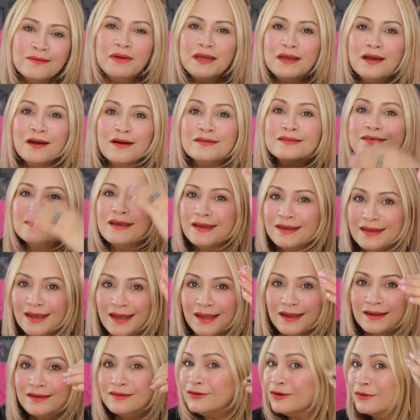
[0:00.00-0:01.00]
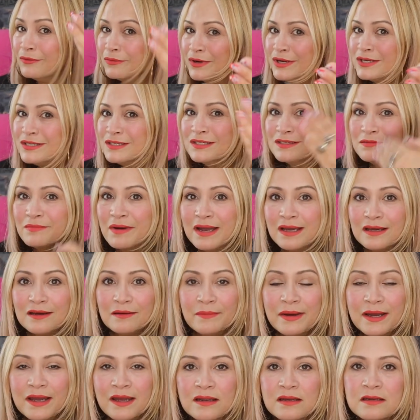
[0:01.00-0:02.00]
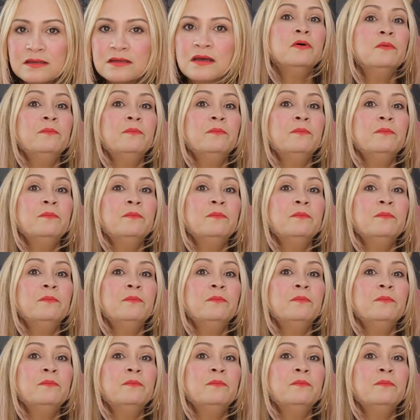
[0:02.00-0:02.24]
Because again, your wish is my command.